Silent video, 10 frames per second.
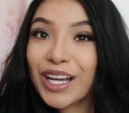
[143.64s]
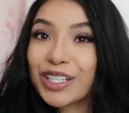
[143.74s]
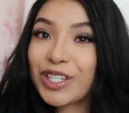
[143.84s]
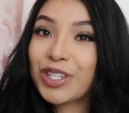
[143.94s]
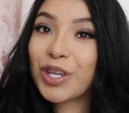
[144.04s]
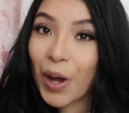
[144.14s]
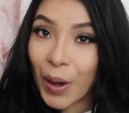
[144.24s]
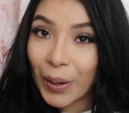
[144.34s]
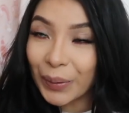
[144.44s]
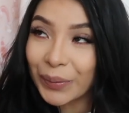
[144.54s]

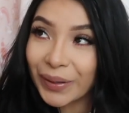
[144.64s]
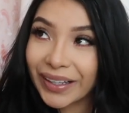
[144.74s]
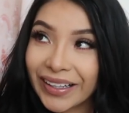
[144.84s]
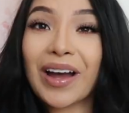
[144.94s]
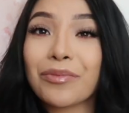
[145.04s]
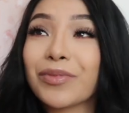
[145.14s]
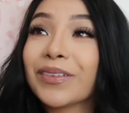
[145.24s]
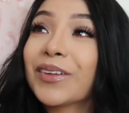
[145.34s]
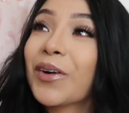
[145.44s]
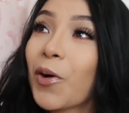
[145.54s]
So I'm
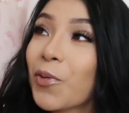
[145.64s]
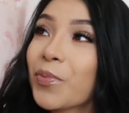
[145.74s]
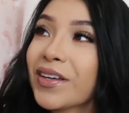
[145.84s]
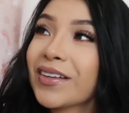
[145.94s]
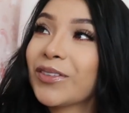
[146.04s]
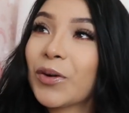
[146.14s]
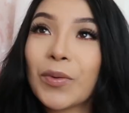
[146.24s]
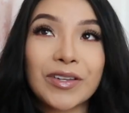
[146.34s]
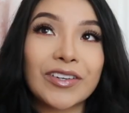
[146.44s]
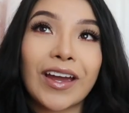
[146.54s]
really hoping no
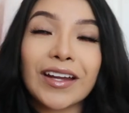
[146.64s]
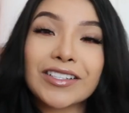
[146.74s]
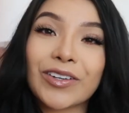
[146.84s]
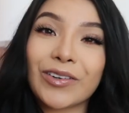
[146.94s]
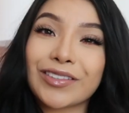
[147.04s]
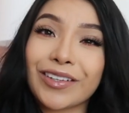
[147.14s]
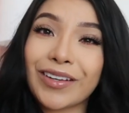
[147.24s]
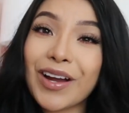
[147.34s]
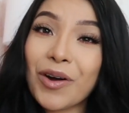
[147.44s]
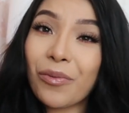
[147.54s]
underage girls are
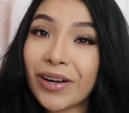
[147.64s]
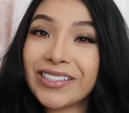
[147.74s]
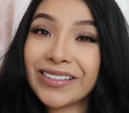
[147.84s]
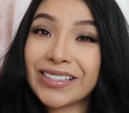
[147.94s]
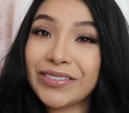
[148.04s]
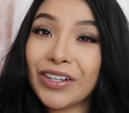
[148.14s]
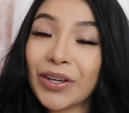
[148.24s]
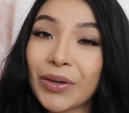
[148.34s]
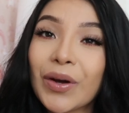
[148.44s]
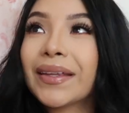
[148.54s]
watching this
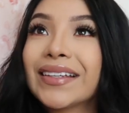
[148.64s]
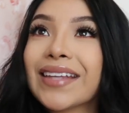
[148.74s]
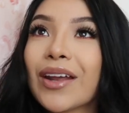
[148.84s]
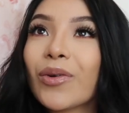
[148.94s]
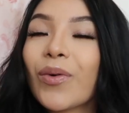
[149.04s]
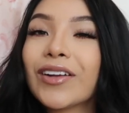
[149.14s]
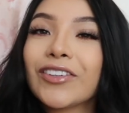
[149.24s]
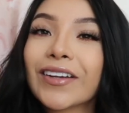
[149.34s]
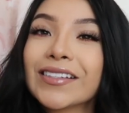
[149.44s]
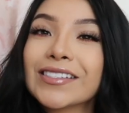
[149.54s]
video, because I don't want
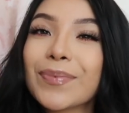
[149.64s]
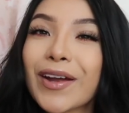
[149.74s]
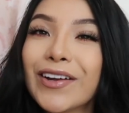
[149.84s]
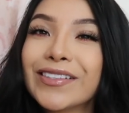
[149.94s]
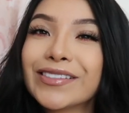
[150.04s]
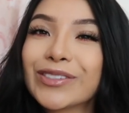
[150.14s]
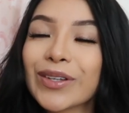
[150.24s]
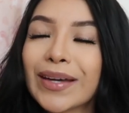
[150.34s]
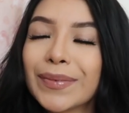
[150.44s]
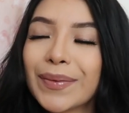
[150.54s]
your guys' parents to
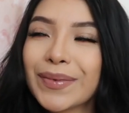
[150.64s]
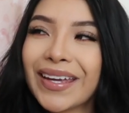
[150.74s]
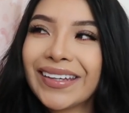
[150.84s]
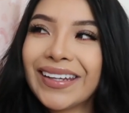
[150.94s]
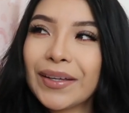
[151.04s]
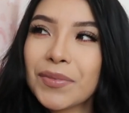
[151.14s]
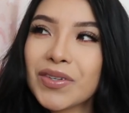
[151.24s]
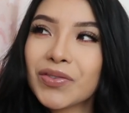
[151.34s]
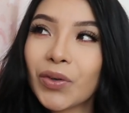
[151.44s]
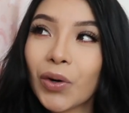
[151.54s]
come at me and hate
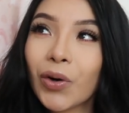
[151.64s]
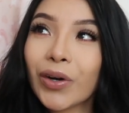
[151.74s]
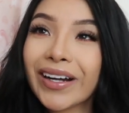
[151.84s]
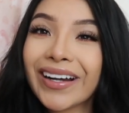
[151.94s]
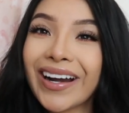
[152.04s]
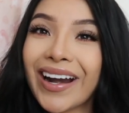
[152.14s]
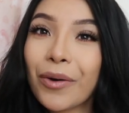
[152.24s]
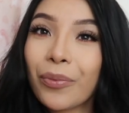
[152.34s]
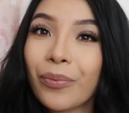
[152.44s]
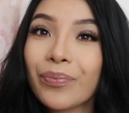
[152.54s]
me
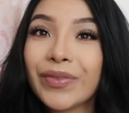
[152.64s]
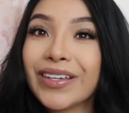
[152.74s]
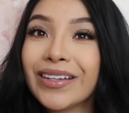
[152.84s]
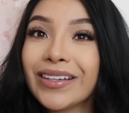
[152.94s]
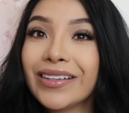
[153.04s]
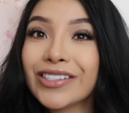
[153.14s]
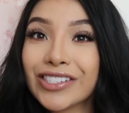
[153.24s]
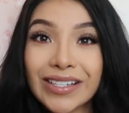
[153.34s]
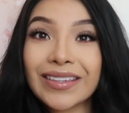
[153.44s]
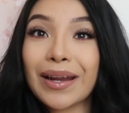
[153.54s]
for the
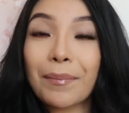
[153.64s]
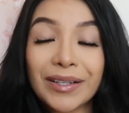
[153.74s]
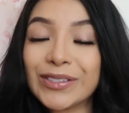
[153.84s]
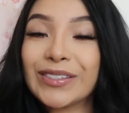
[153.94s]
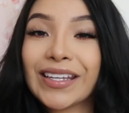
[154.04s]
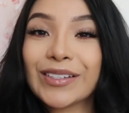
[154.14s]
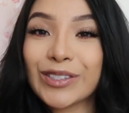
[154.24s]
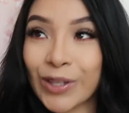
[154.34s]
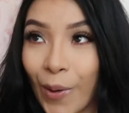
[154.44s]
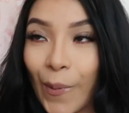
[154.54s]
shit that I'm about to say.
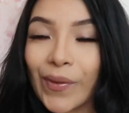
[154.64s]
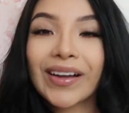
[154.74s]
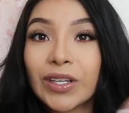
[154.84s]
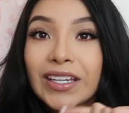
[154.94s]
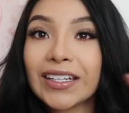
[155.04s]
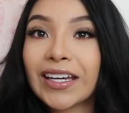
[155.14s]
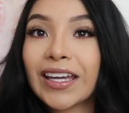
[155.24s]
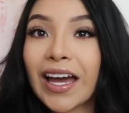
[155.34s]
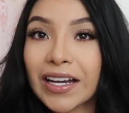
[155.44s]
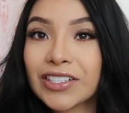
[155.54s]
So E and I
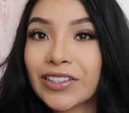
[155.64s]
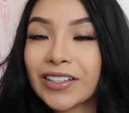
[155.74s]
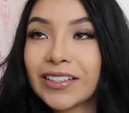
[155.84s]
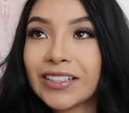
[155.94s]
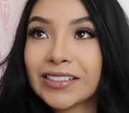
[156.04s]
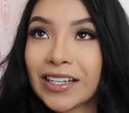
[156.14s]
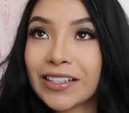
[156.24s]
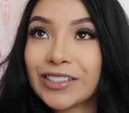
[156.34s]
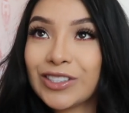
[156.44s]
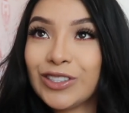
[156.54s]
actually
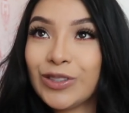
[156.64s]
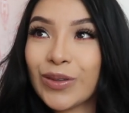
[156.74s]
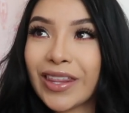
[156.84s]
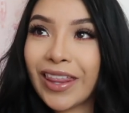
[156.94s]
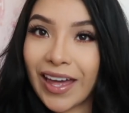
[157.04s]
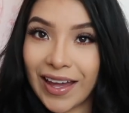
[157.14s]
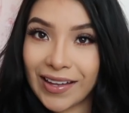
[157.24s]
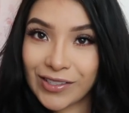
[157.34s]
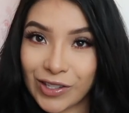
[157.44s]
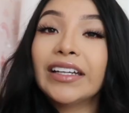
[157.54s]
decided to do
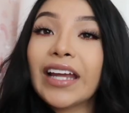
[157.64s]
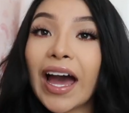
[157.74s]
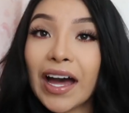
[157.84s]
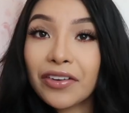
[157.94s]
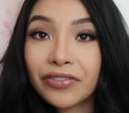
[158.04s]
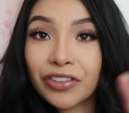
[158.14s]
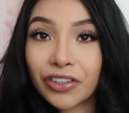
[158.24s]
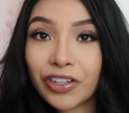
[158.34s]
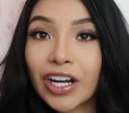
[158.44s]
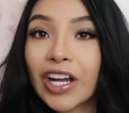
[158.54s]
that, and then
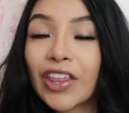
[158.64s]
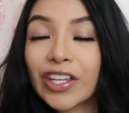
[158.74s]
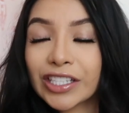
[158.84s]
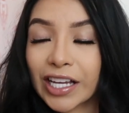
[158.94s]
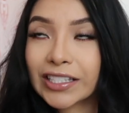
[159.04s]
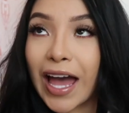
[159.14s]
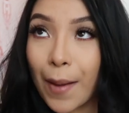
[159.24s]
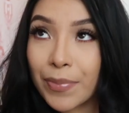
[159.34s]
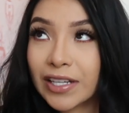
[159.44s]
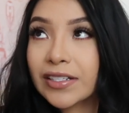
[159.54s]
after the sex
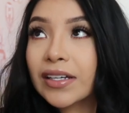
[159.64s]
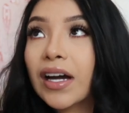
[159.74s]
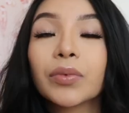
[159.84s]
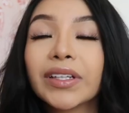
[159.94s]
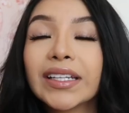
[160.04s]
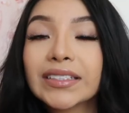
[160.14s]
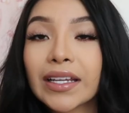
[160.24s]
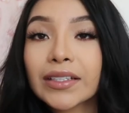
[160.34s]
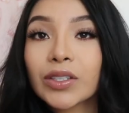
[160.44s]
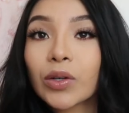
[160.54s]
happened, we
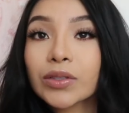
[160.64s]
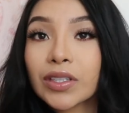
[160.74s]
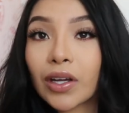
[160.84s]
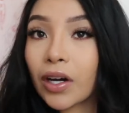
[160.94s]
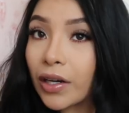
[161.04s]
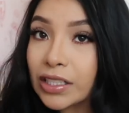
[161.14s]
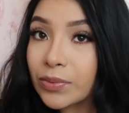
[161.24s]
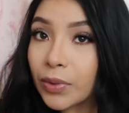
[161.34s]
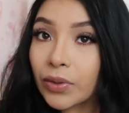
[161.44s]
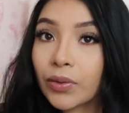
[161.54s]
decided to go to the
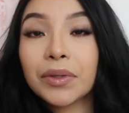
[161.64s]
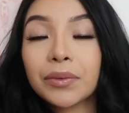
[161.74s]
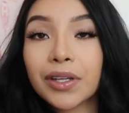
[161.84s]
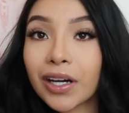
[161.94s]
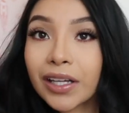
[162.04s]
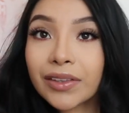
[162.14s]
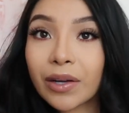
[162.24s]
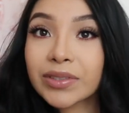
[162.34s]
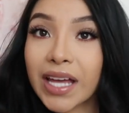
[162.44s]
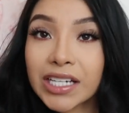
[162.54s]
hospital. When we got there,
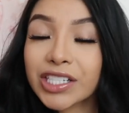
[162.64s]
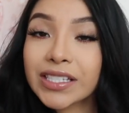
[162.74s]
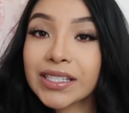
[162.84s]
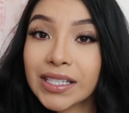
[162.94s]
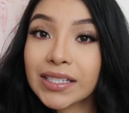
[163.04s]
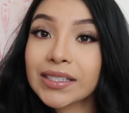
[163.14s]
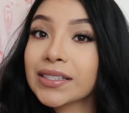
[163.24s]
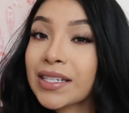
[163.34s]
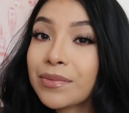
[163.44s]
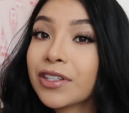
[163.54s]
I was actually 6
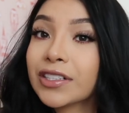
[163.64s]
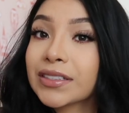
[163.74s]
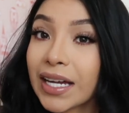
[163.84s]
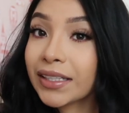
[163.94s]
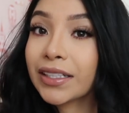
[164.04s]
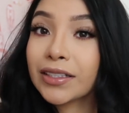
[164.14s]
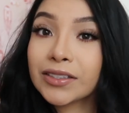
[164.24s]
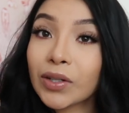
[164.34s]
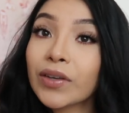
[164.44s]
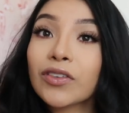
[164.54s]
centimeters dilated.
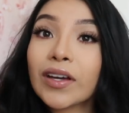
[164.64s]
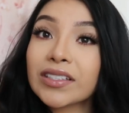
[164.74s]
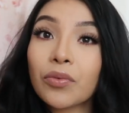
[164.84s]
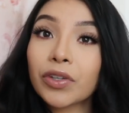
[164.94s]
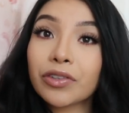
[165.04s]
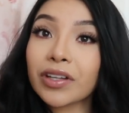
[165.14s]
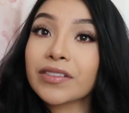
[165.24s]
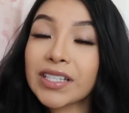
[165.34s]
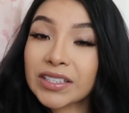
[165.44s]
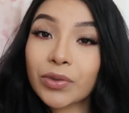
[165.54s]
So if you guys are wondering
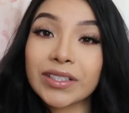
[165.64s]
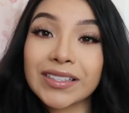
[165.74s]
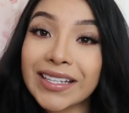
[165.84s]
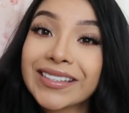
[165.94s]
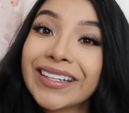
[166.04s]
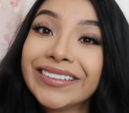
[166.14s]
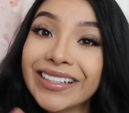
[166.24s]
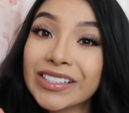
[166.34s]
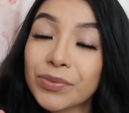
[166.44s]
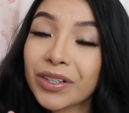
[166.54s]
if sex works, yes, it
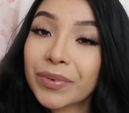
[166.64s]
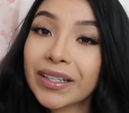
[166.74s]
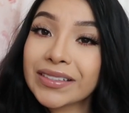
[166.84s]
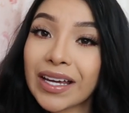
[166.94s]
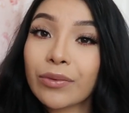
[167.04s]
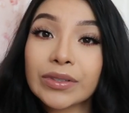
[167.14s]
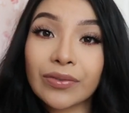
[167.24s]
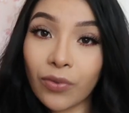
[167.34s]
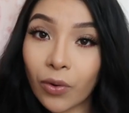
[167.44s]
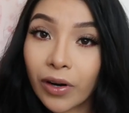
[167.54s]
does work, because I was
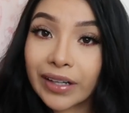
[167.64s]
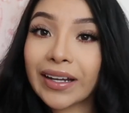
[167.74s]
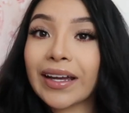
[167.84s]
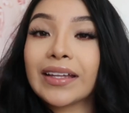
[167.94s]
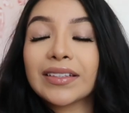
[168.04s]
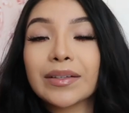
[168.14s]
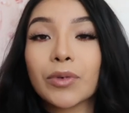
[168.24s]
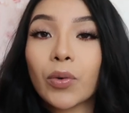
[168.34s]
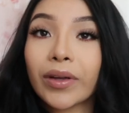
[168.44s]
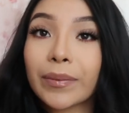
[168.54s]
4 and I ended up
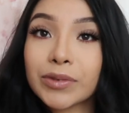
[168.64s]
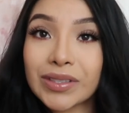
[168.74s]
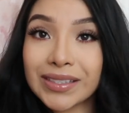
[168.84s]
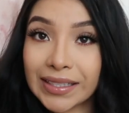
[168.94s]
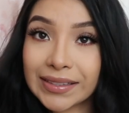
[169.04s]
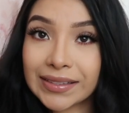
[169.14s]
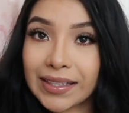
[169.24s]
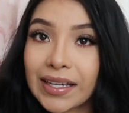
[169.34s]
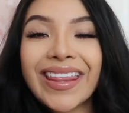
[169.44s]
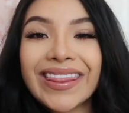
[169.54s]
going up to 6.
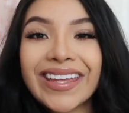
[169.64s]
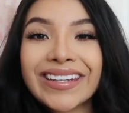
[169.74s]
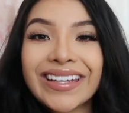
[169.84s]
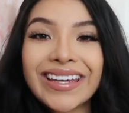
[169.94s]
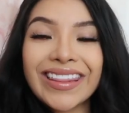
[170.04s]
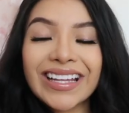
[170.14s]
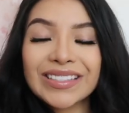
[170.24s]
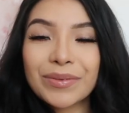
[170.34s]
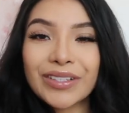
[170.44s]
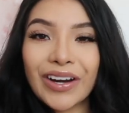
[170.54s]
And then
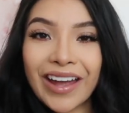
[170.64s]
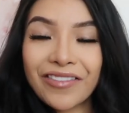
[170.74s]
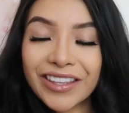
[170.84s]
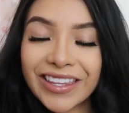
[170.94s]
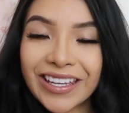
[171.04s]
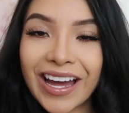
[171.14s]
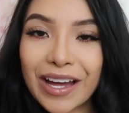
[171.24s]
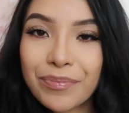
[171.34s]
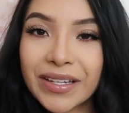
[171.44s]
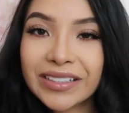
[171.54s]
that's when everything
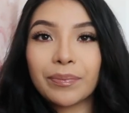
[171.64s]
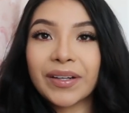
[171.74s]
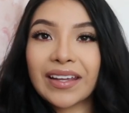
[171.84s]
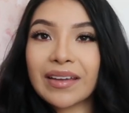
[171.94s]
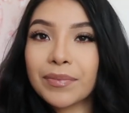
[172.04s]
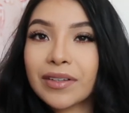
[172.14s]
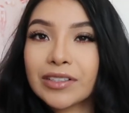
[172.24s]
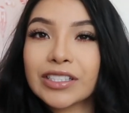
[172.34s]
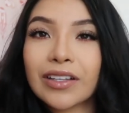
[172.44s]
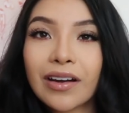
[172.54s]
happened. But I am gonna
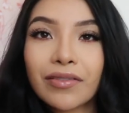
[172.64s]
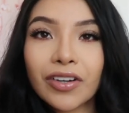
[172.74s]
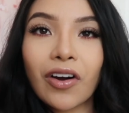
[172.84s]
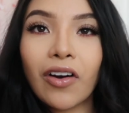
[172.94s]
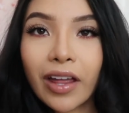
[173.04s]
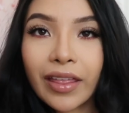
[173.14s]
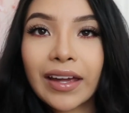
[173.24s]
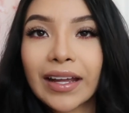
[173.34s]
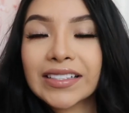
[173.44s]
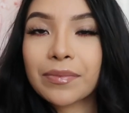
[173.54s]
just cover all
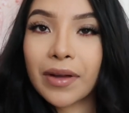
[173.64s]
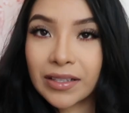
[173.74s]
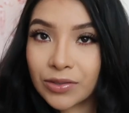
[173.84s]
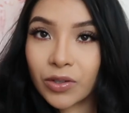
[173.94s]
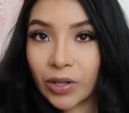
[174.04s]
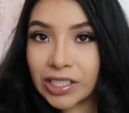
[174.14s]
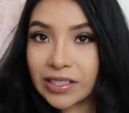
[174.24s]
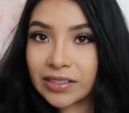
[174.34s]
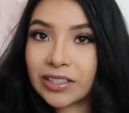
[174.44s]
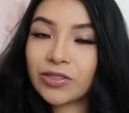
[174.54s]
that as I'm answering
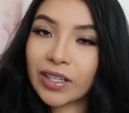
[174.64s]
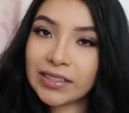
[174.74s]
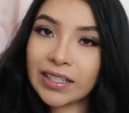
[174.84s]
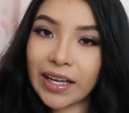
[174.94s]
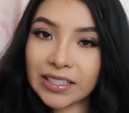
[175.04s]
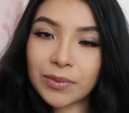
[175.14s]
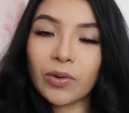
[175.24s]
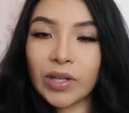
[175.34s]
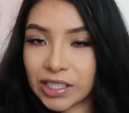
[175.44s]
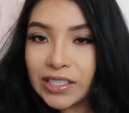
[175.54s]
questions, because you guys did ask me
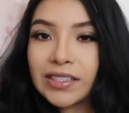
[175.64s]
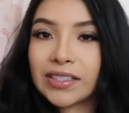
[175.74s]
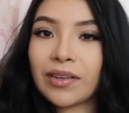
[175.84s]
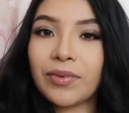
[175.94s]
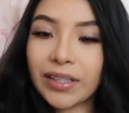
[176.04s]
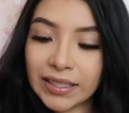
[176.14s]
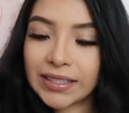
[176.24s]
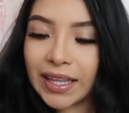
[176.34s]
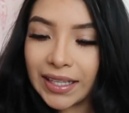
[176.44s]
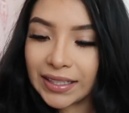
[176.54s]
questions that relate
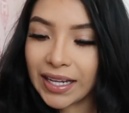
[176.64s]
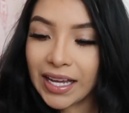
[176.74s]
to that.